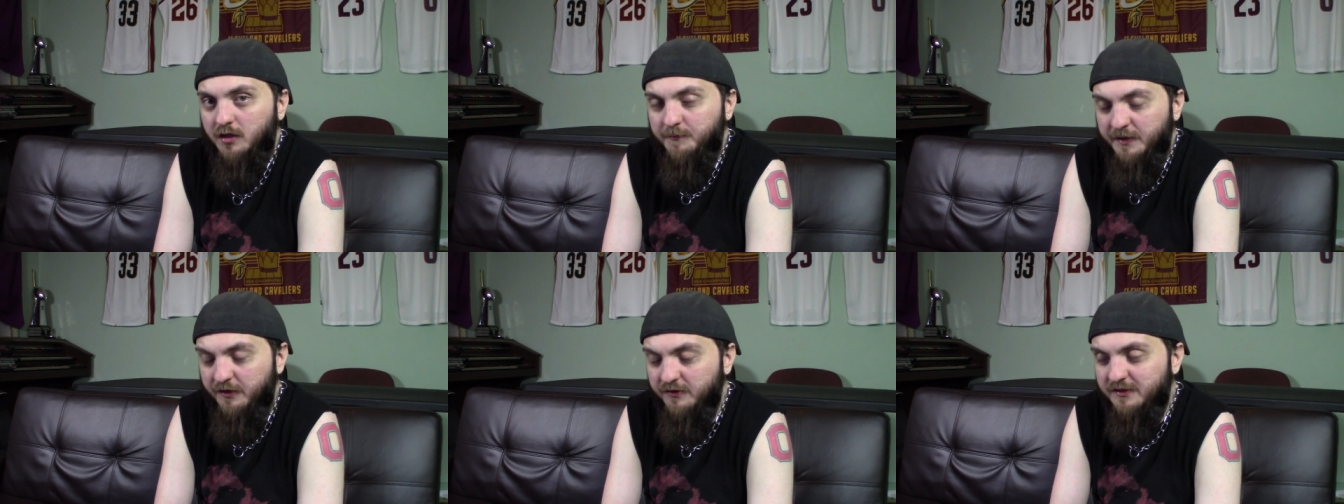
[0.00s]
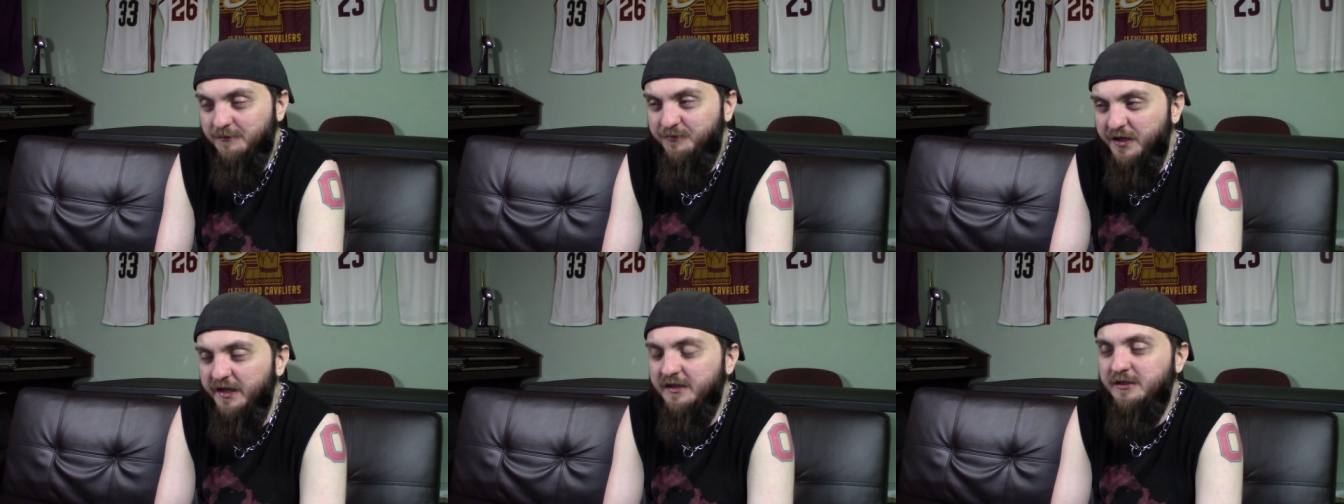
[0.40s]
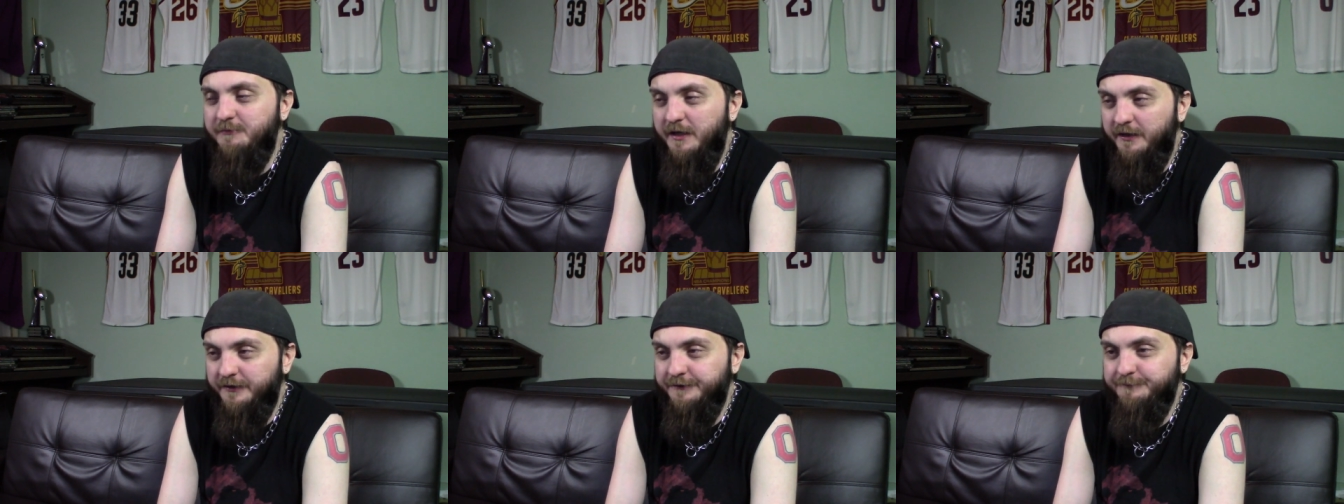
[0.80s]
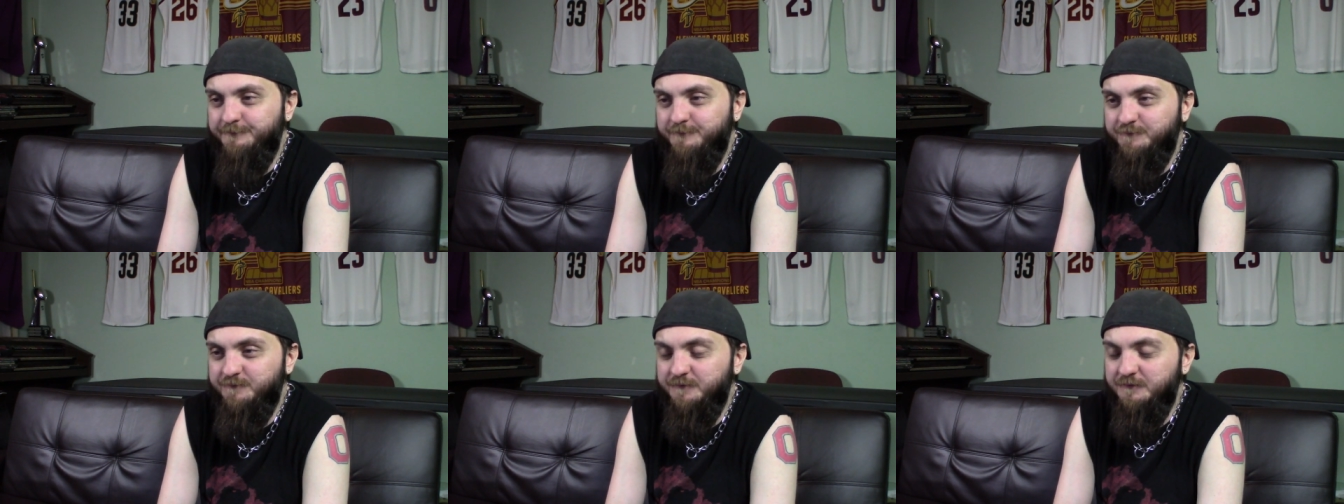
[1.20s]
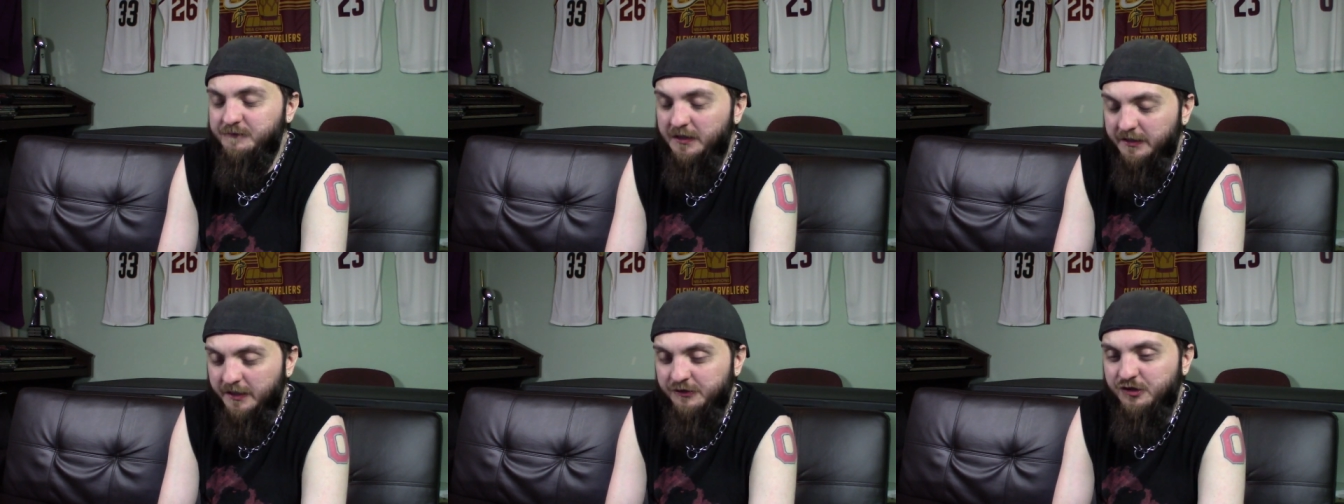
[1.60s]
I'm hearing some things about it.
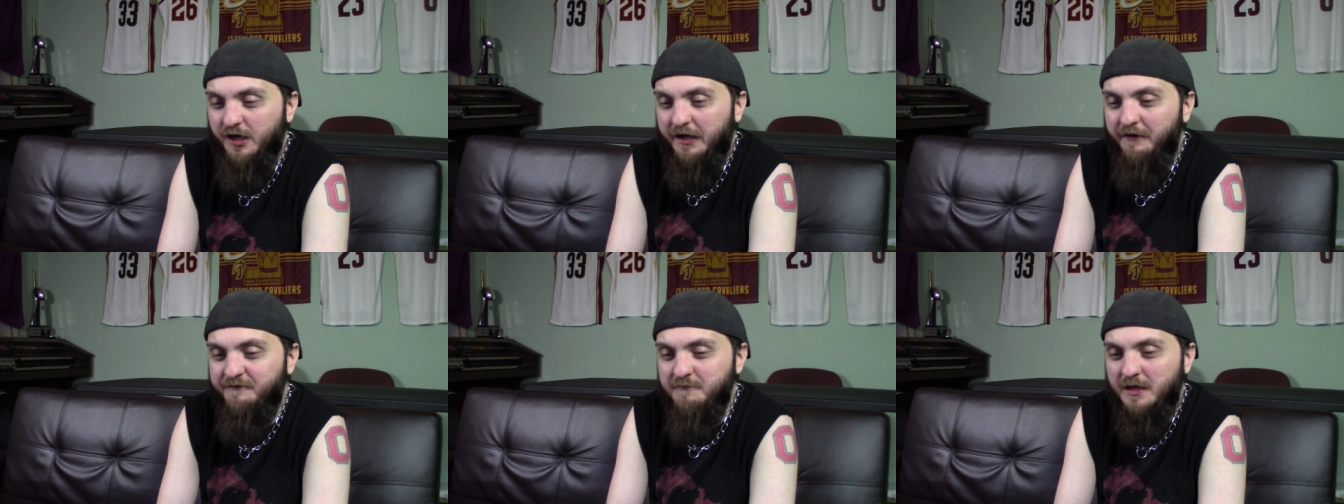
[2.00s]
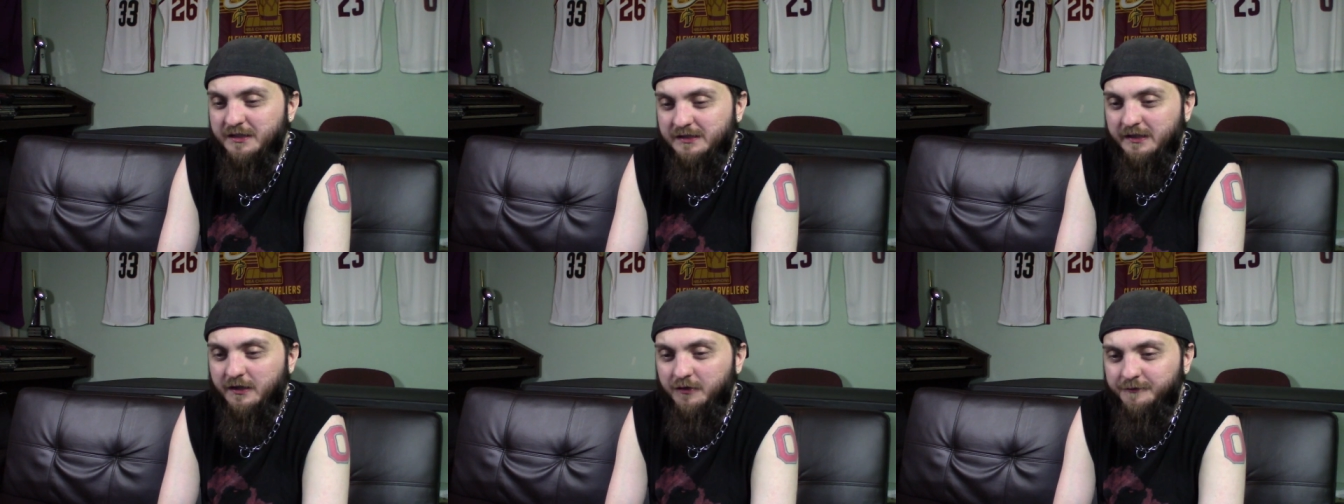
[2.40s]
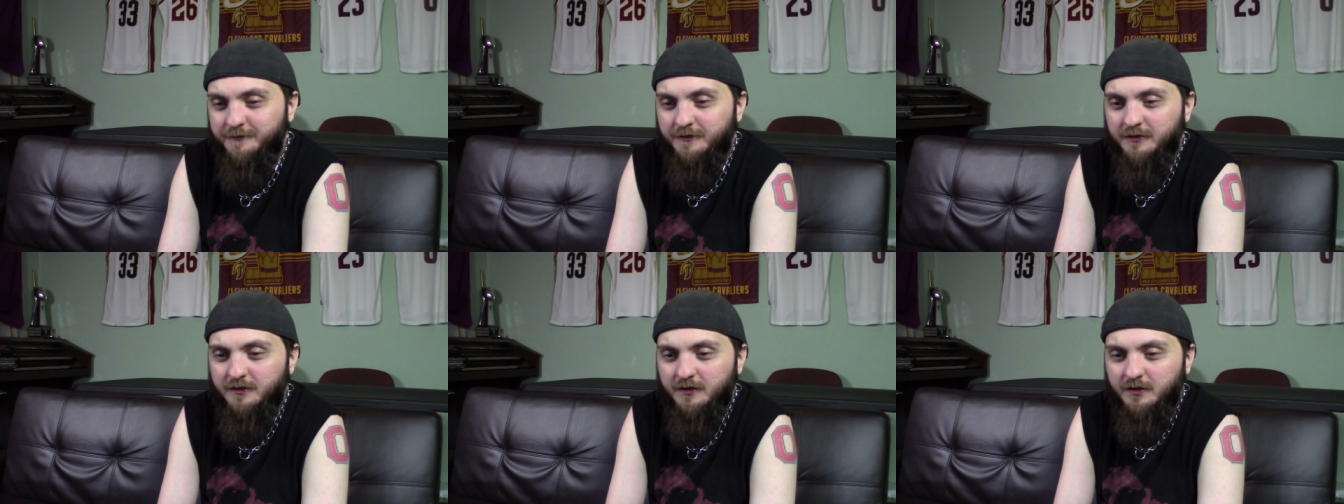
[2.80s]
I gotta check it out for myself.